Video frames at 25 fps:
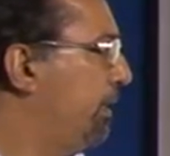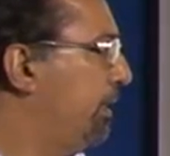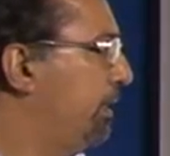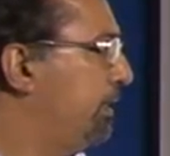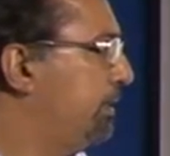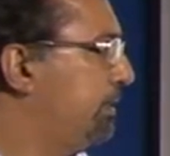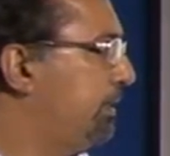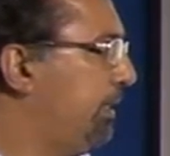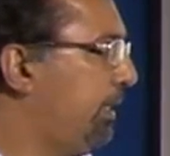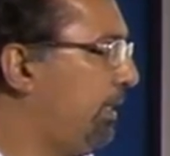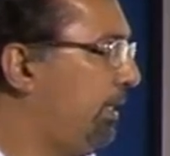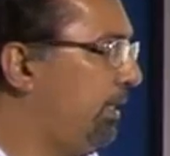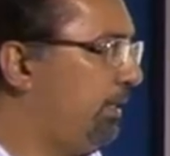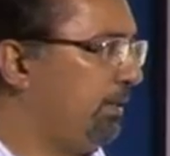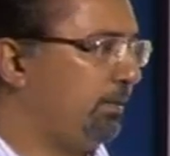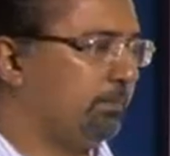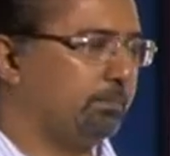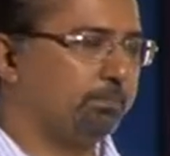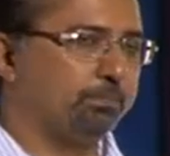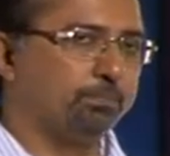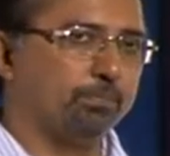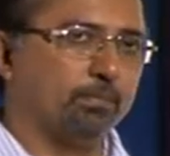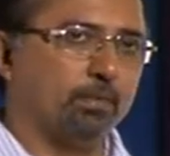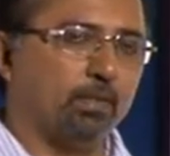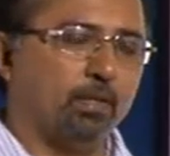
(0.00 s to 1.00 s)
Second,
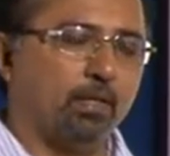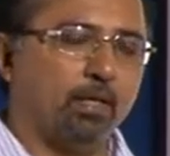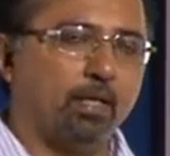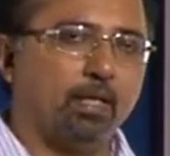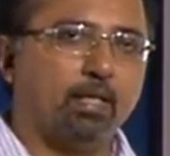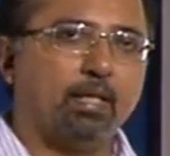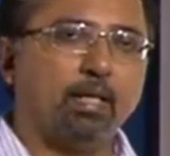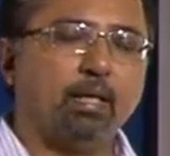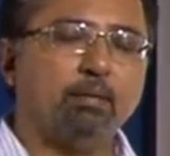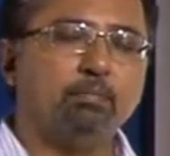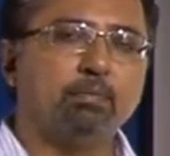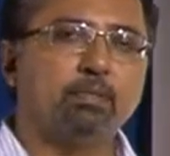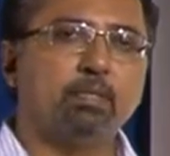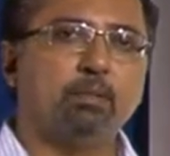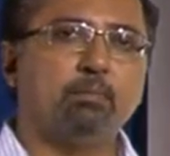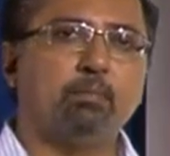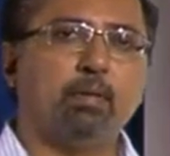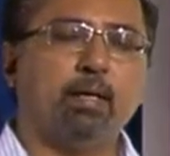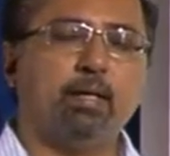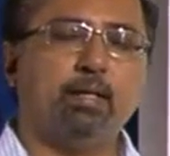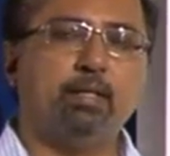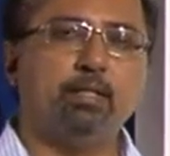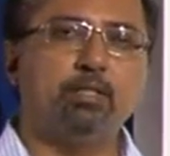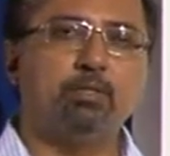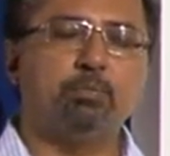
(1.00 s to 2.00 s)
it helps in
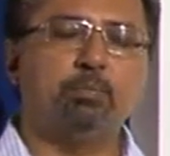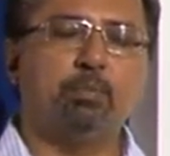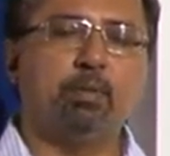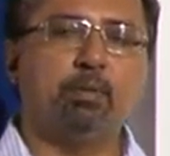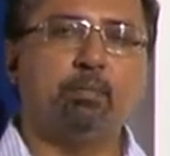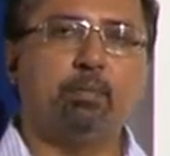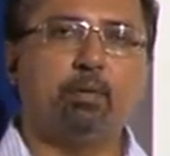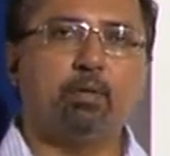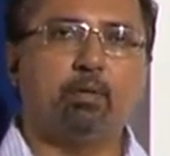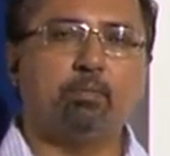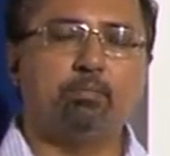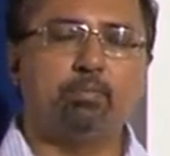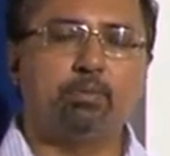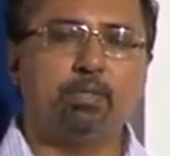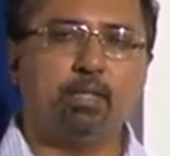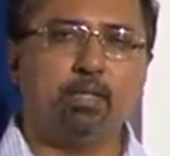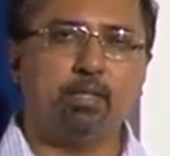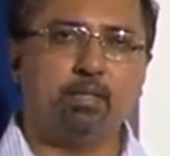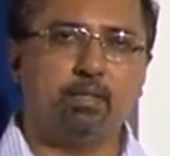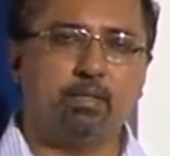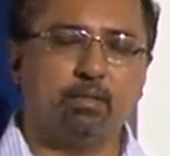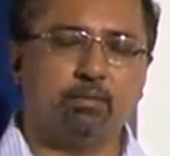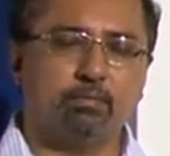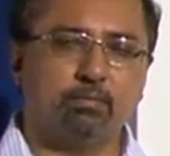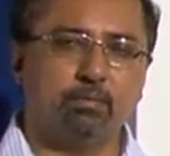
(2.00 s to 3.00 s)
management by
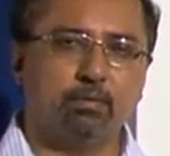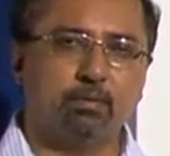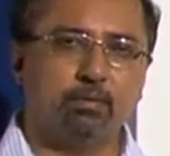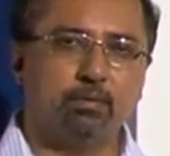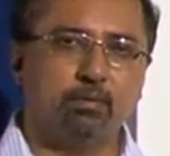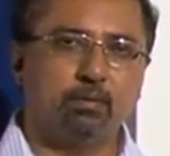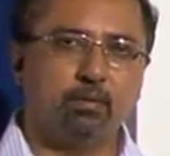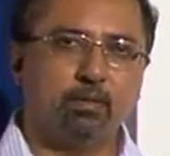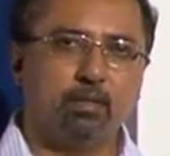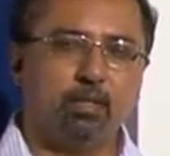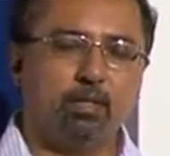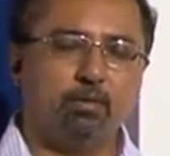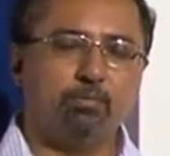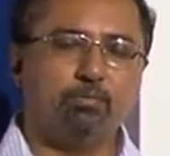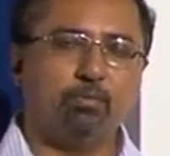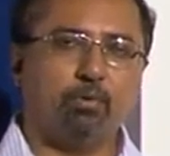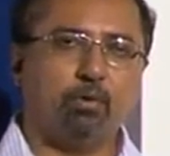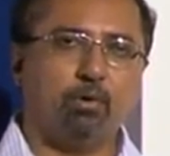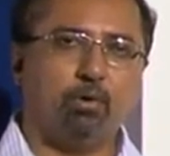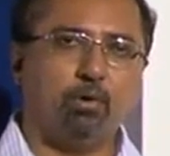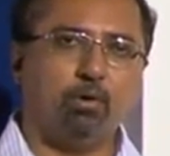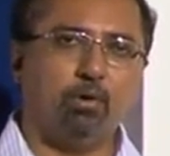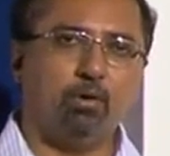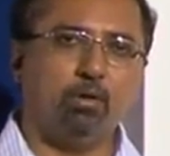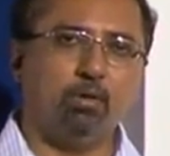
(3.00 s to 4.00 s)
objective. If
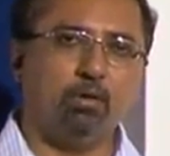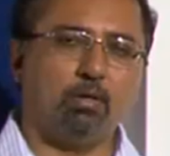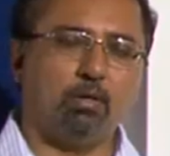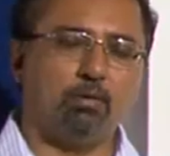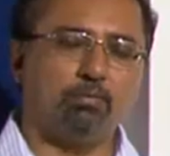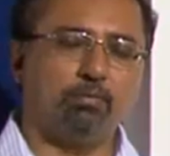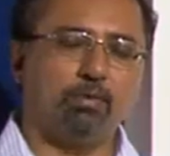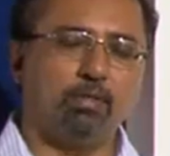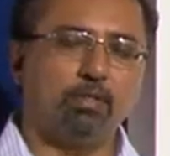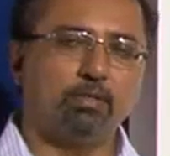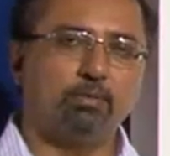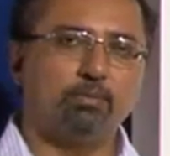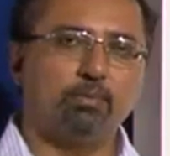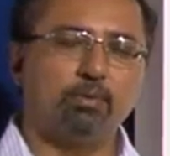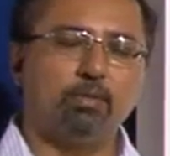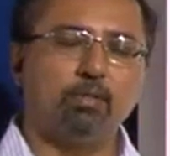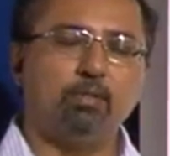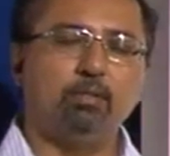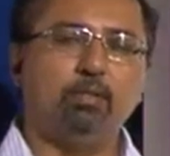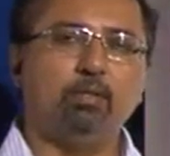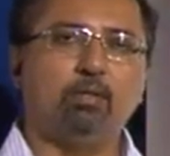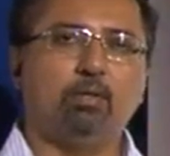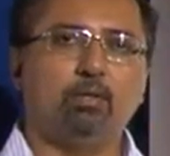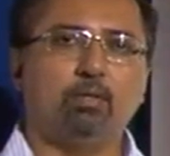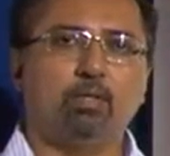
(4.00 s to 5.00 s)
all of us within
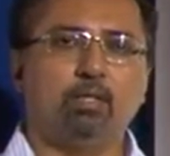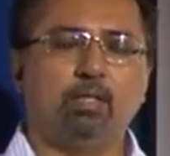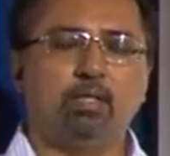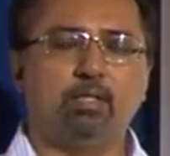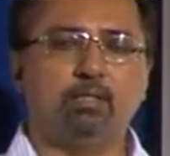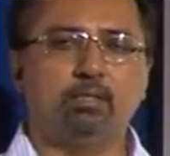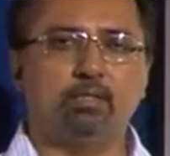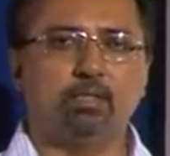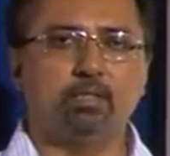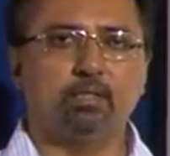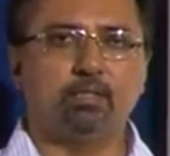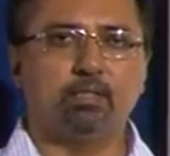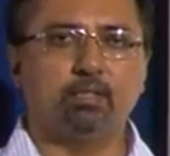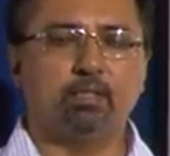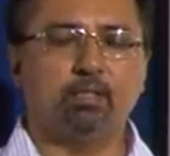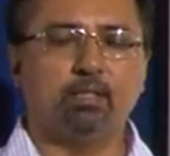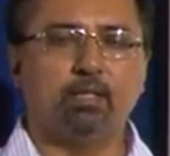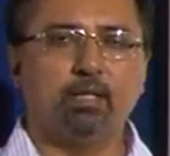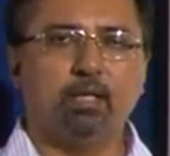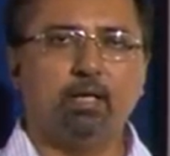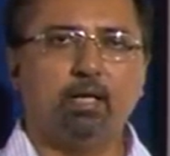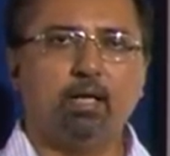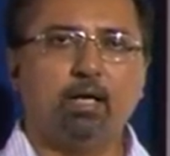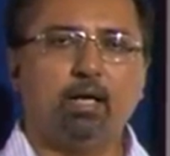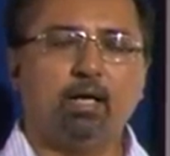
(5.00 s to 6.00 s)
the organization
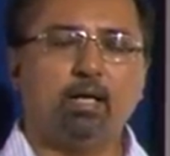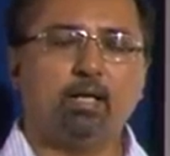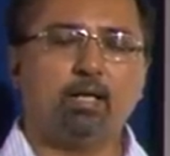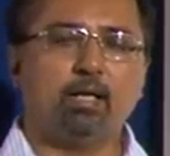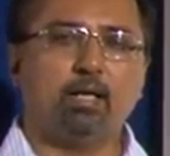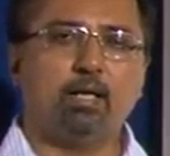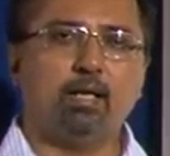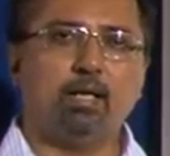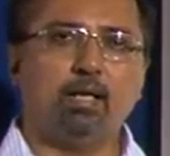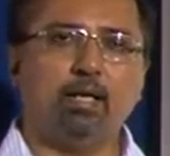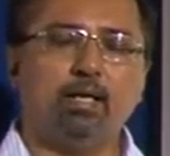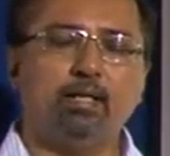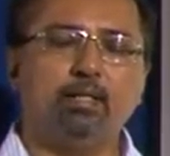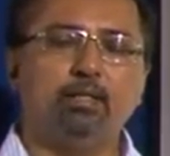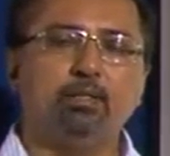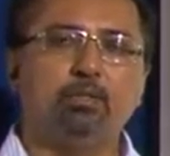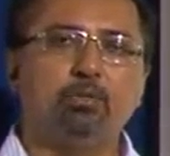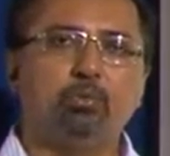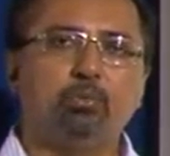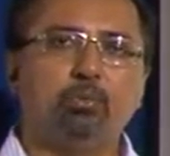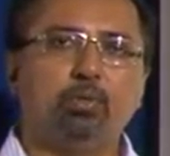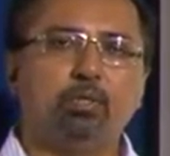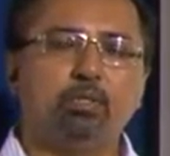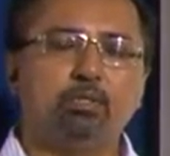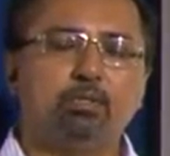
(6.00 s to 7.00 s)
are aligned
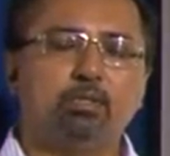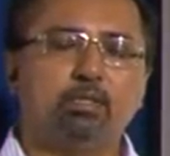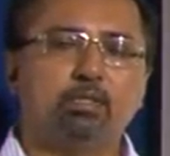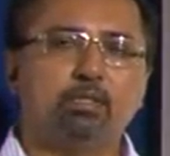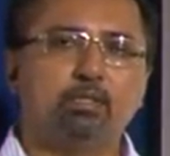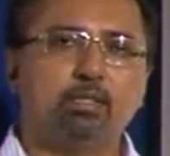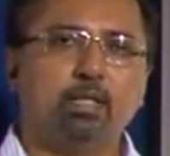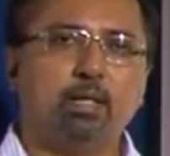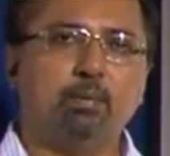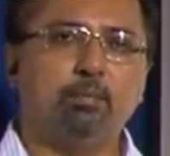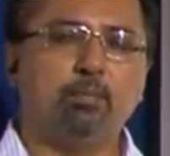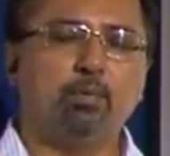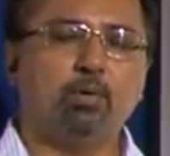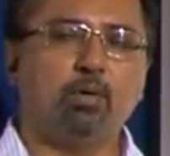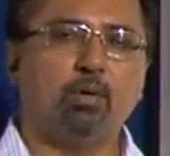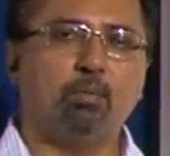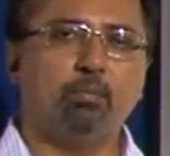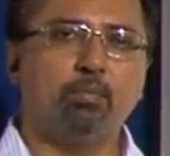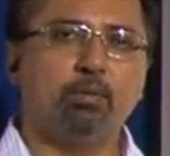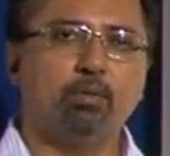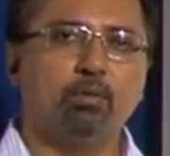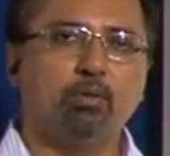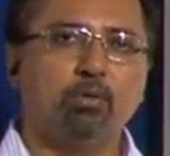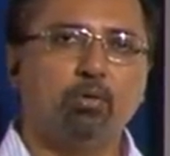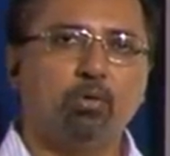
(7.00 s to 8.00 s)
towards the same
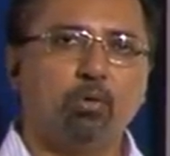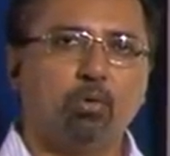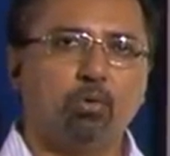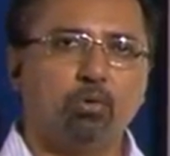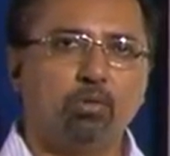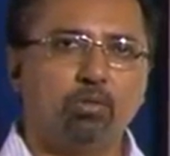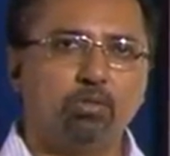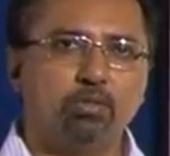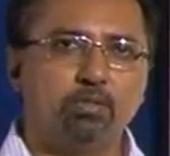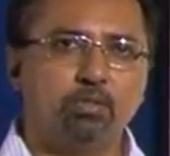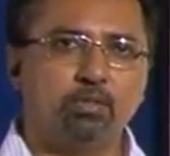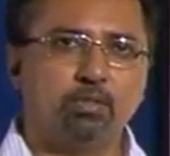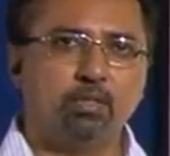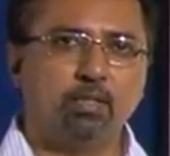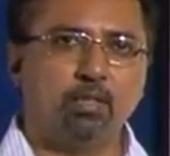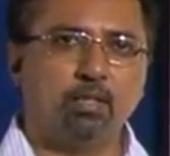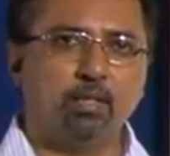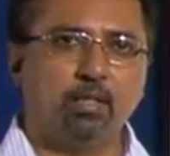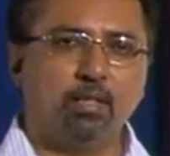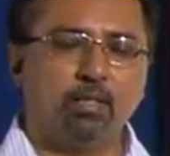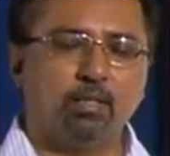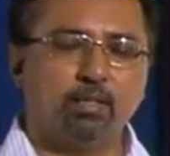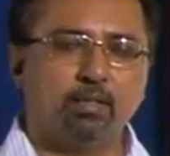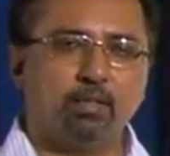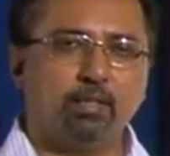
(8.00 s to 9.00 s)
common goals,
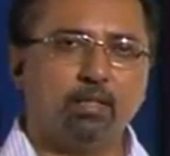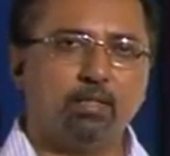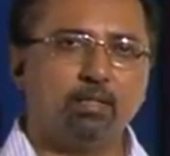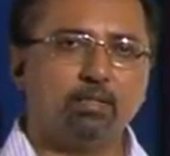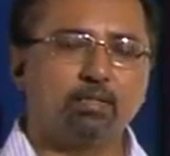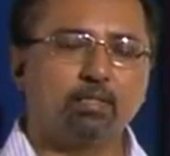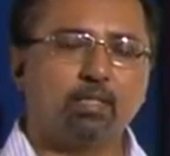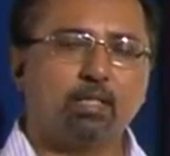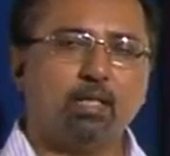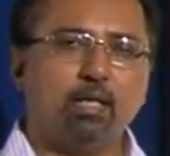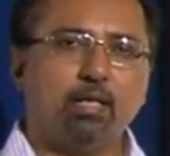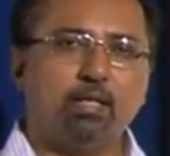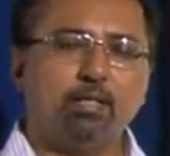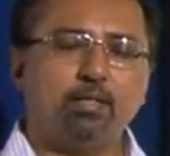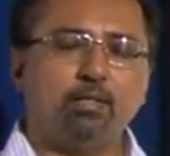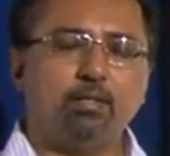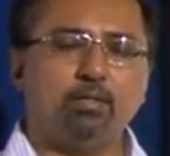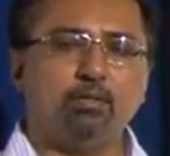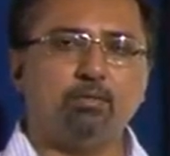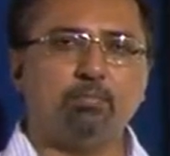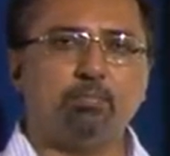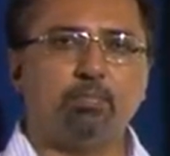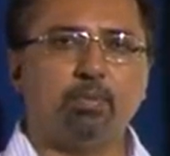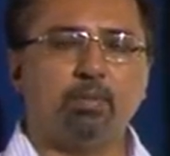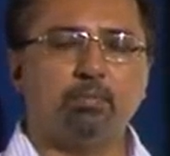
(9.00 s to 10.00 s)
there is clarity
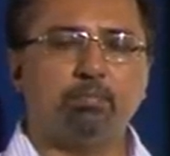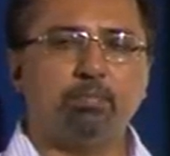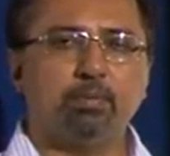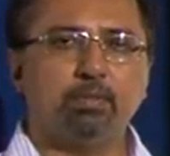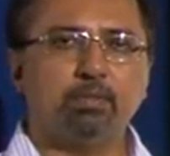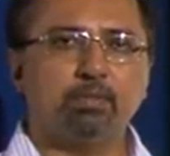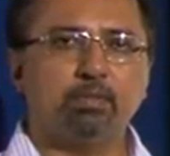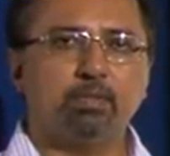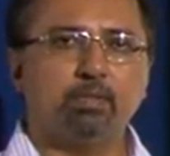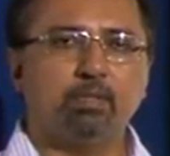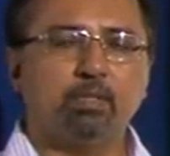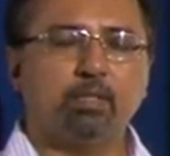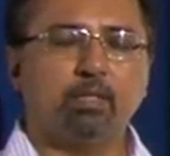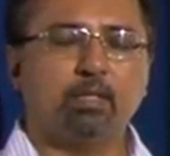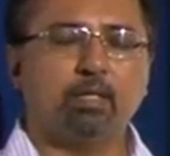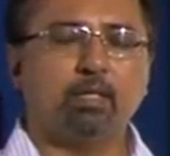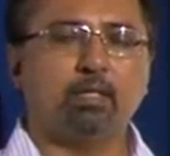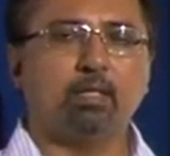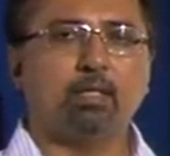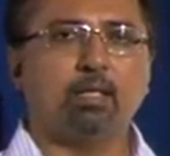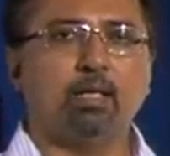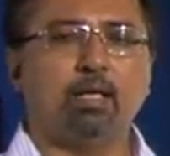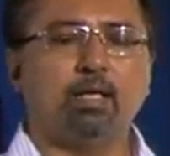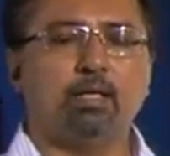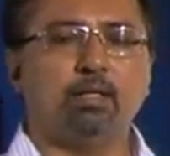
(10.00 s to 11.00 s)
of purpose and
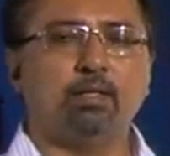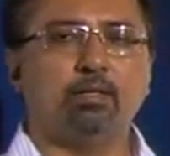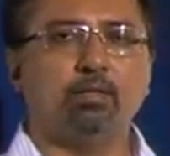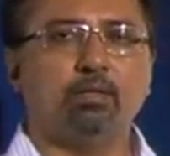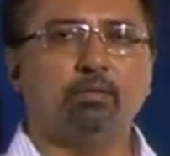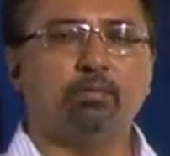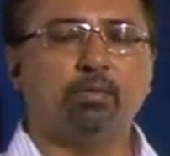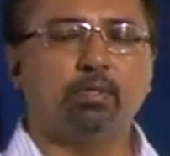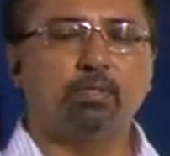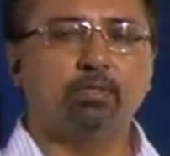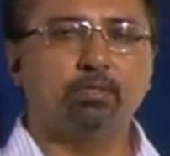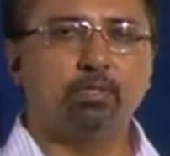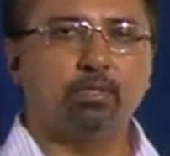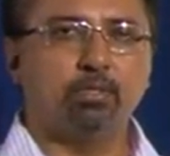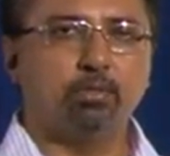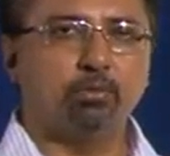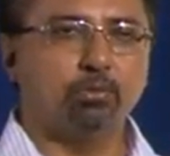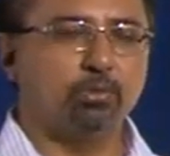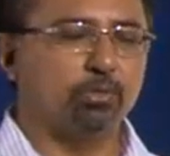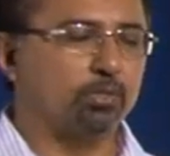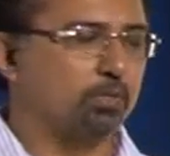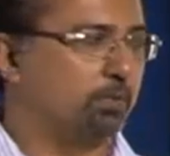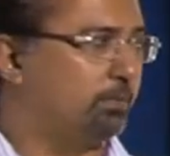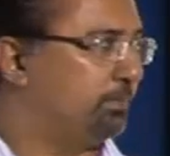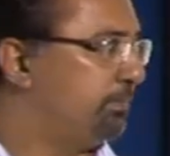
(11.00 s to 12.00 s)
clarity of
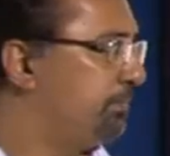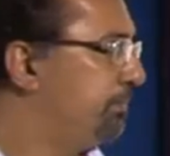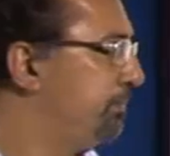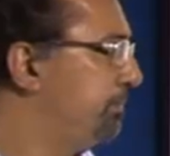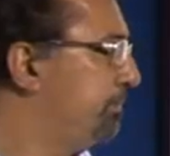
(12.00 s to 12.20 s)
execution.